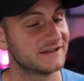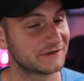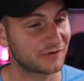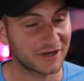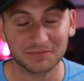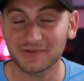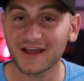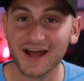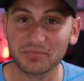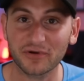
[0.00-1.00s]
Incredibly
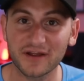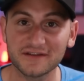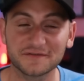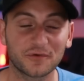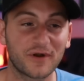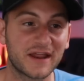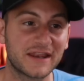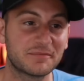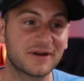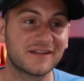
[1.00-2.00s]
high praise for
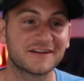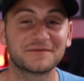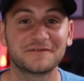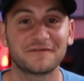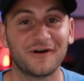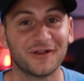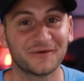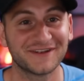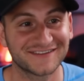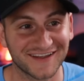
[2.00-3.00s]
anybody that's been
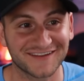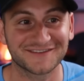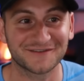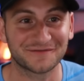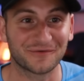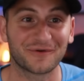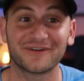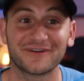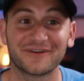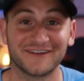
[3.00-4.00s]
following Tesla
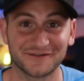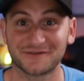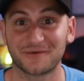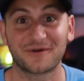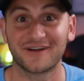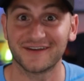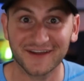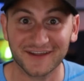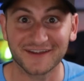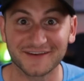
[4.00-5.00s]
for years or a
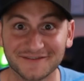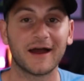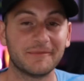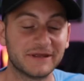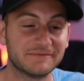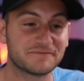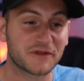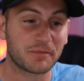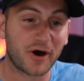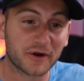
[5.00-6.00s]
decade. I mean,
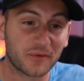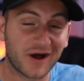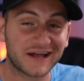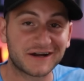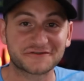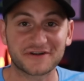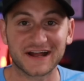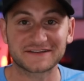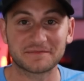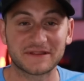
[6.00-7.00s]
the Model Y on
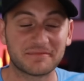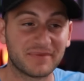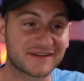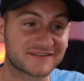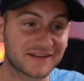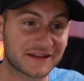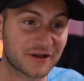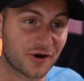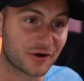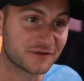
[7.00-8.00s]
track to be the best-selling
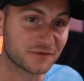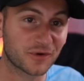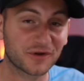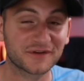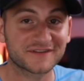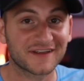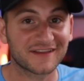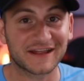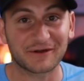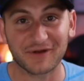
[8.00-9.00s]
car in the world,
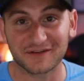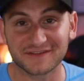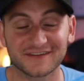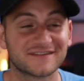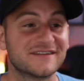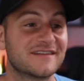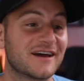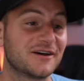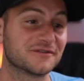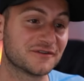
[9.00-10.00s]
selling around
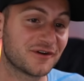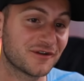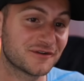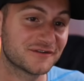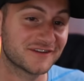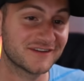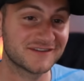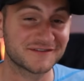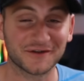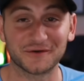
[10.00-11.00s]
$60,000,
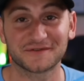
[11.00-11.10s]
is no